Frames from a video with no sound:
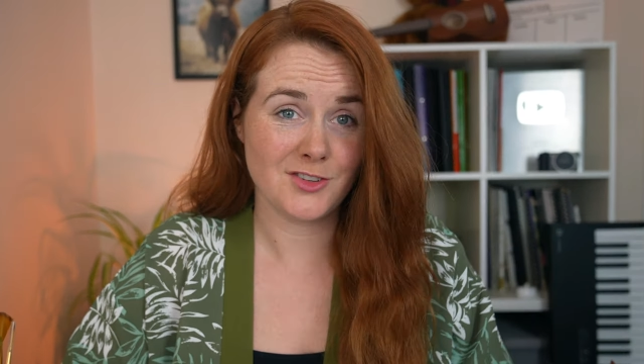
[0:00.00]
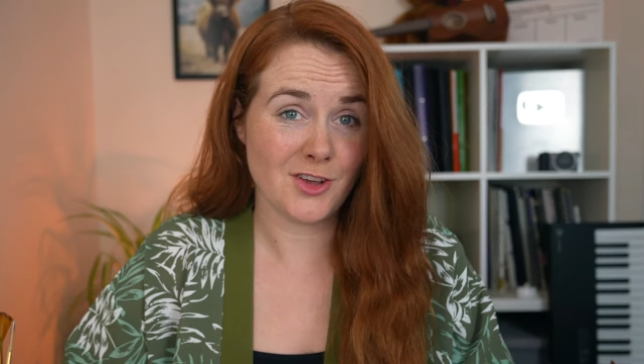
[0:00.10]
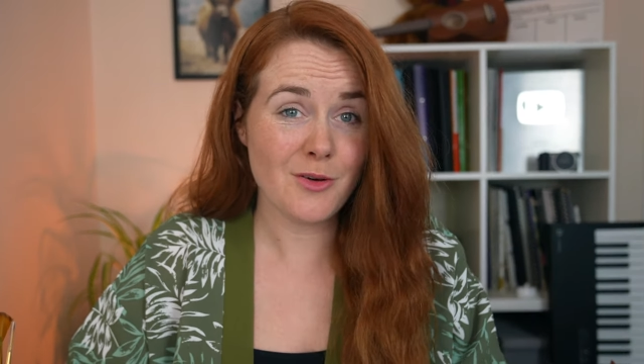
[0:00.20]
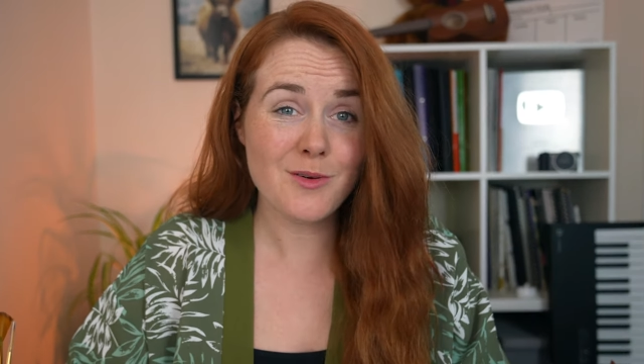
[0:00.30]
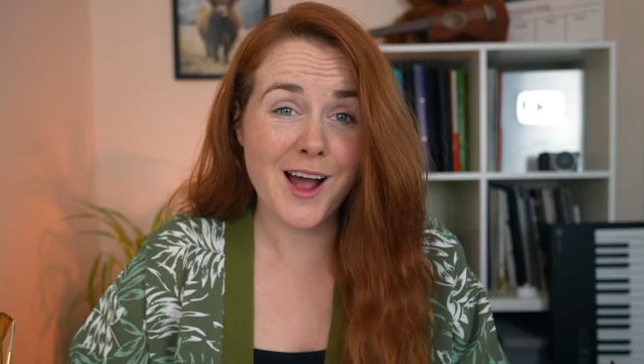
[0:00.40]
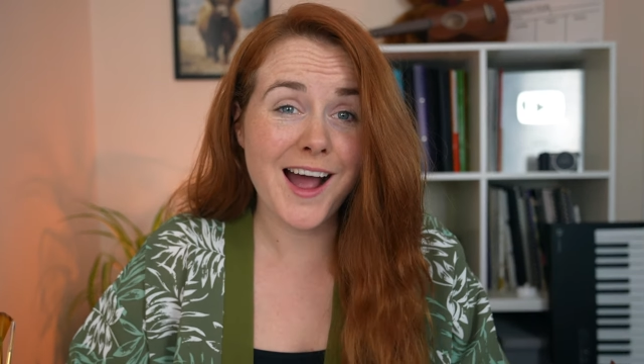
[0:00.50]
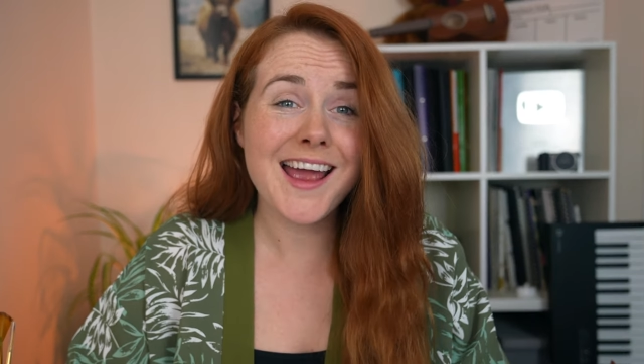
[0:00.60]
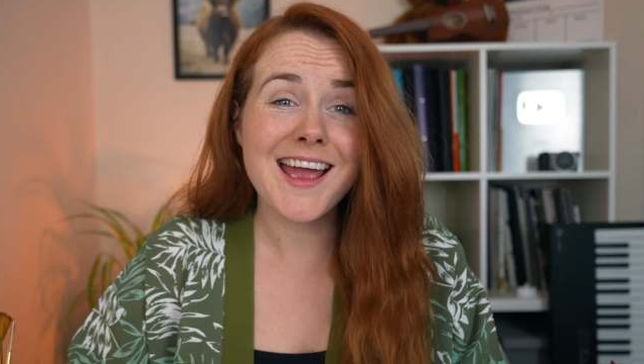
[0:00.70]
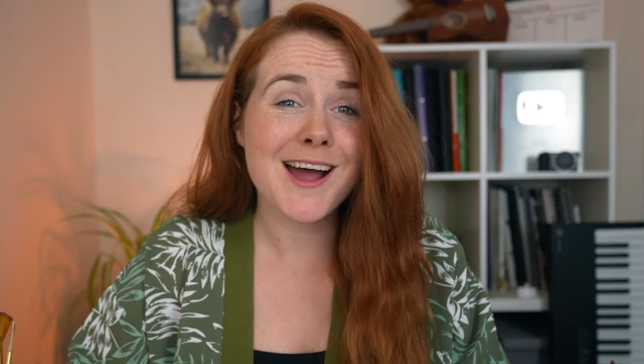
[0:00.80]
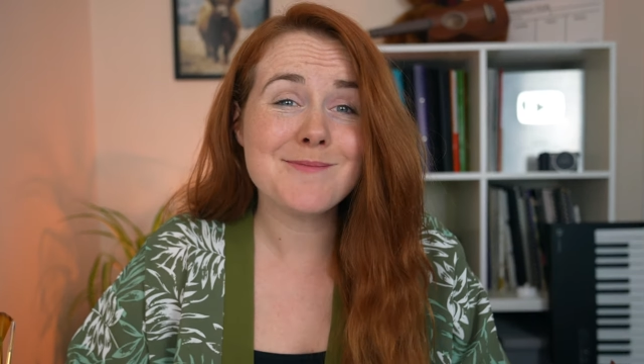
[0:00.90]
So
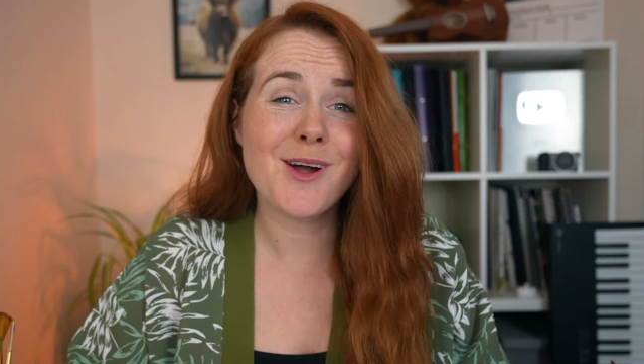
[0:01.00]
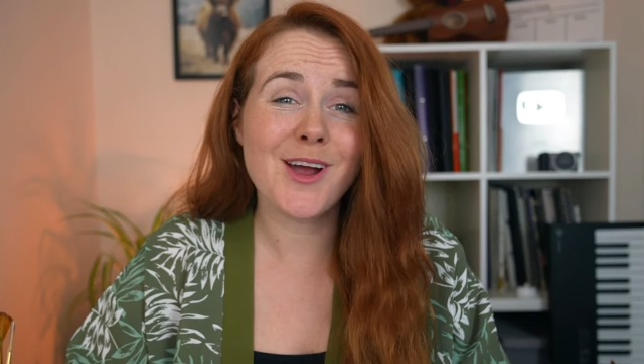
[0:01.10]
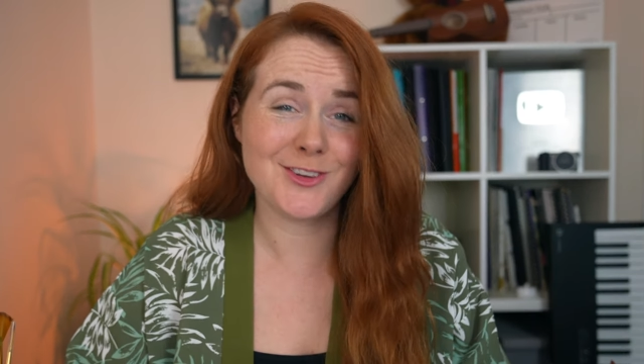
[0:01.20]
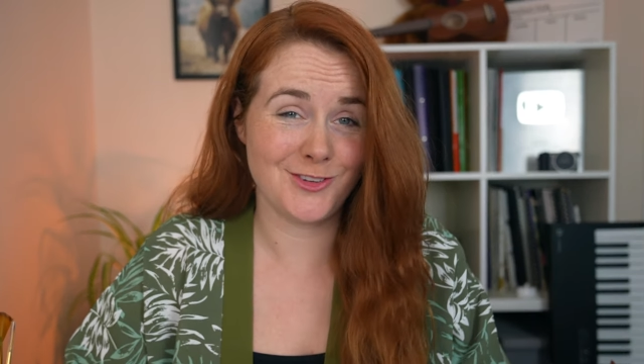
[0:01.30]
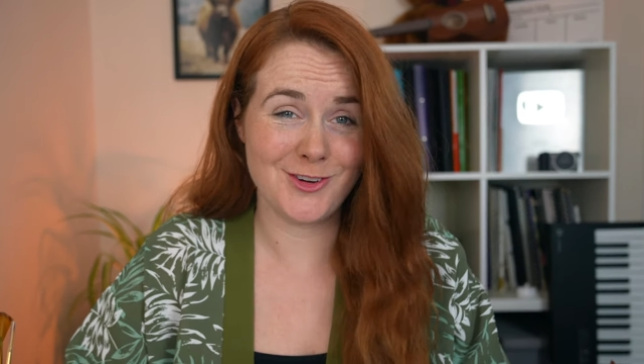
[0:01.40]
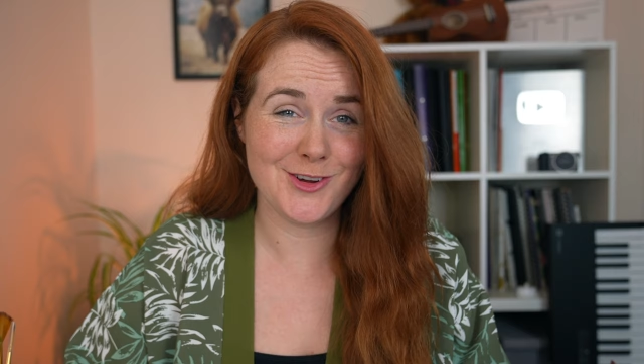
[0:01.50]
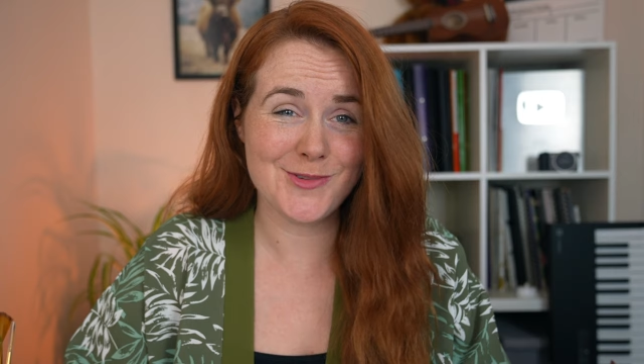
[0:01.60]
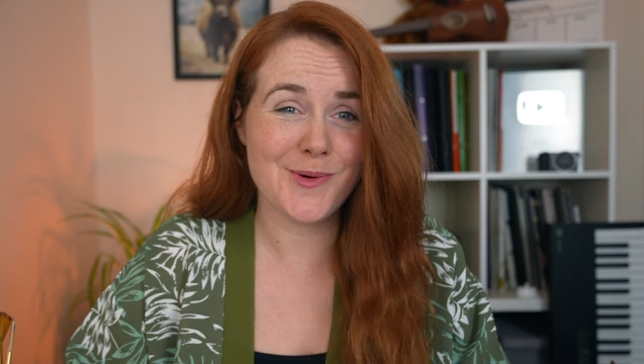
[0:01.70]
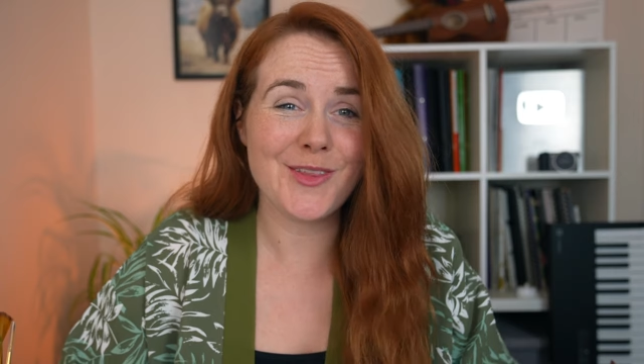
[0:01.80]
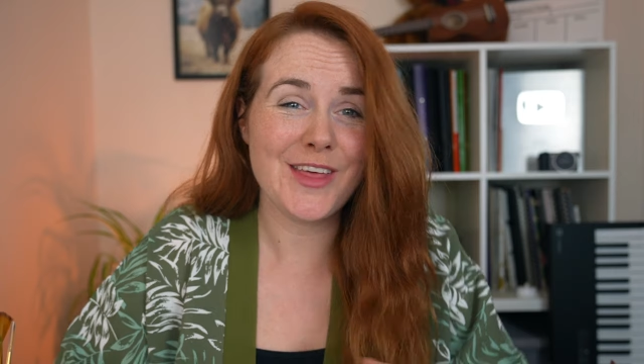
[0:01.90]
I am going to
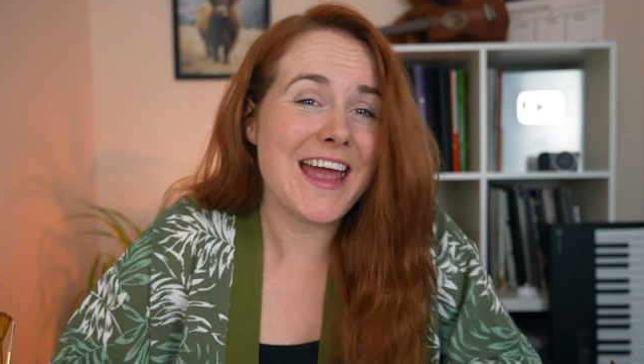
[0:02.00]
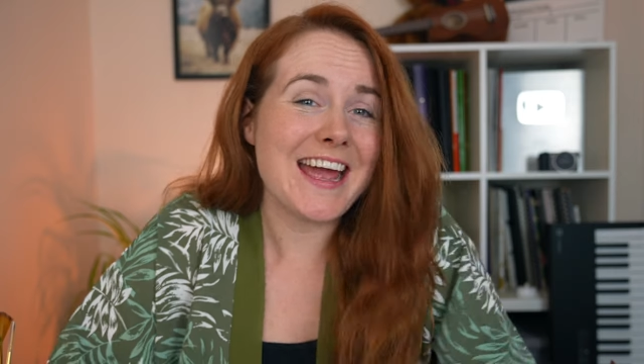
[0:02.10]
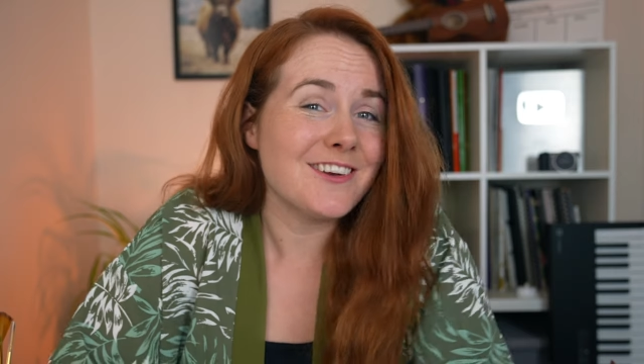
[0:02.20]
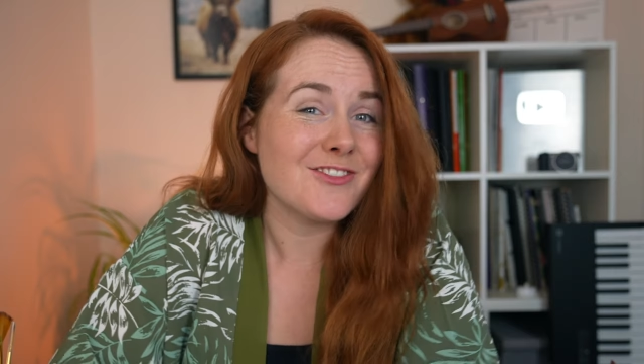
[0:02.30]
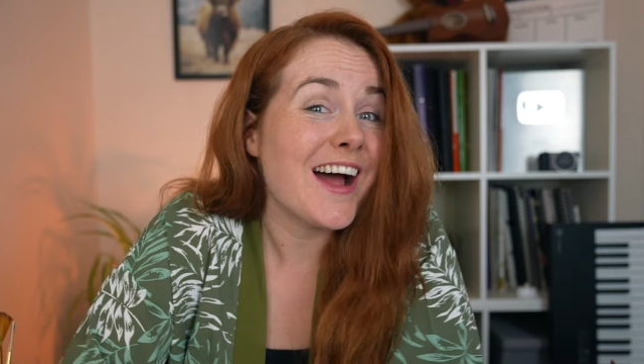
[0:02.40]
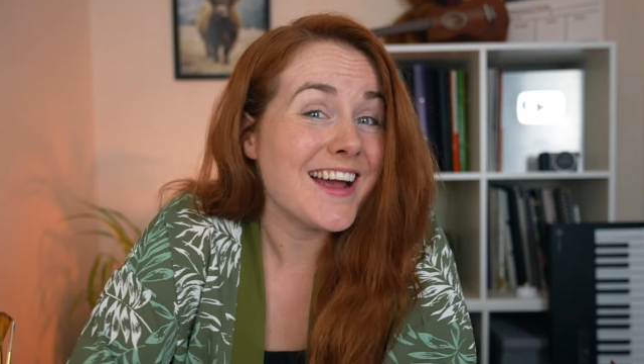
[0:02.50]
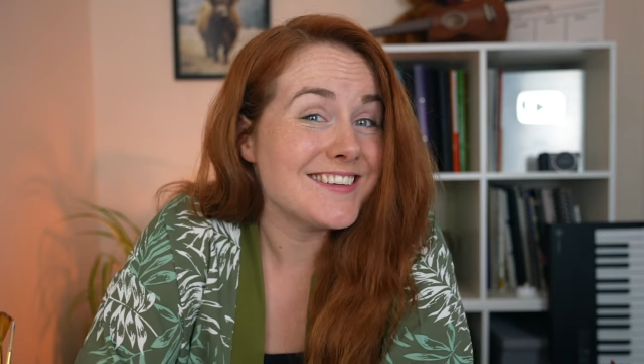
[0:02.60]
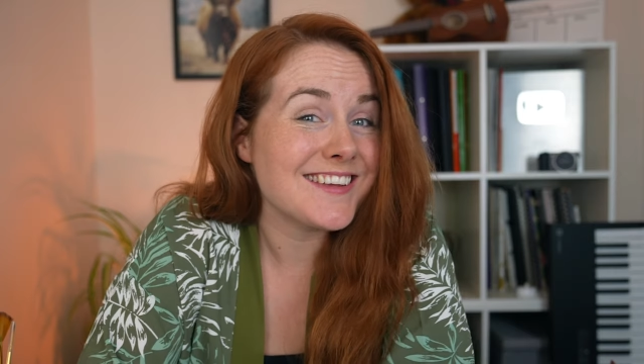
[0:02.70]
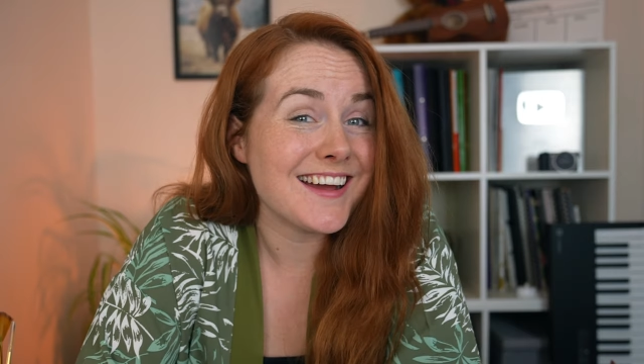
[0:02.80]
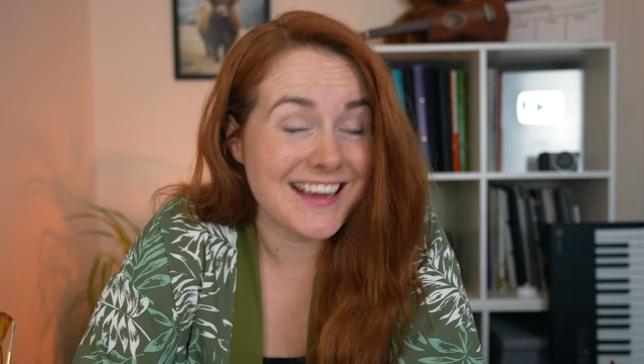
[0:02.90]
do what they
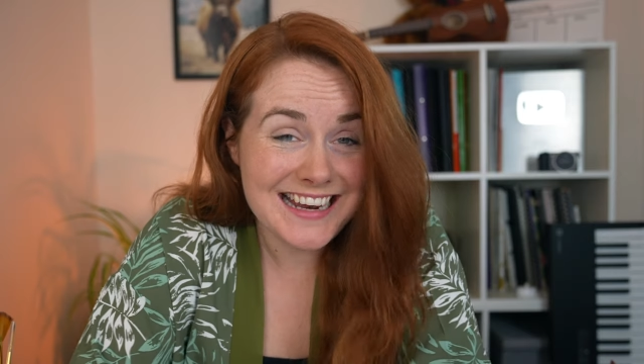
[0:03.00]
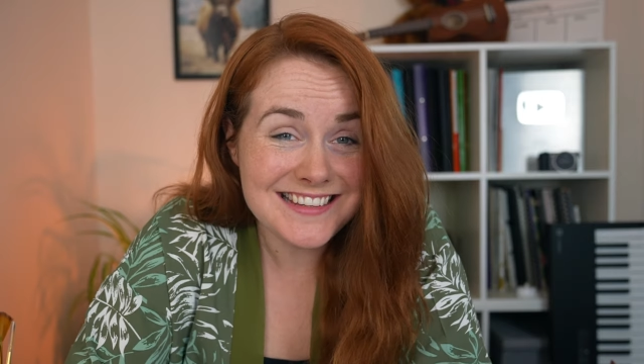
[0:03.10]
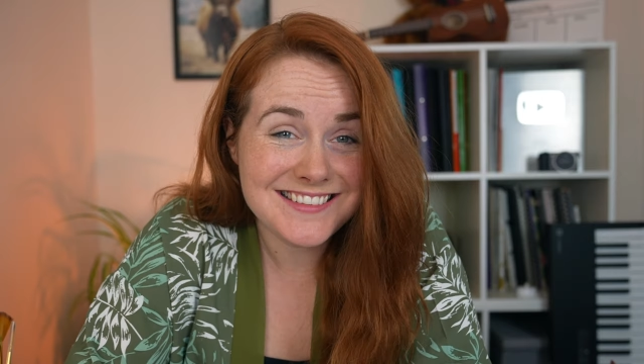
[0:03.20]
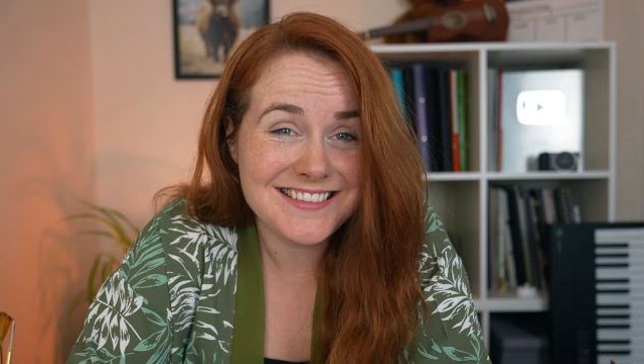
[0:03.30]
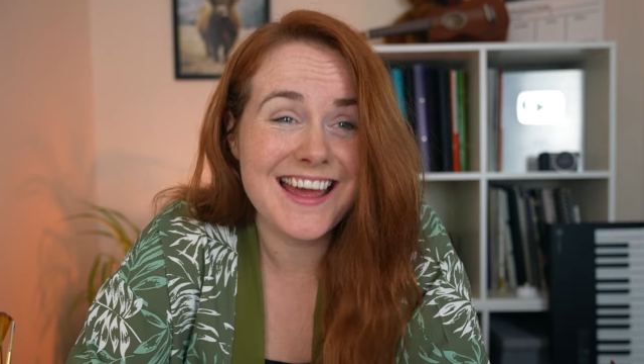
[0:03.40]
advise against,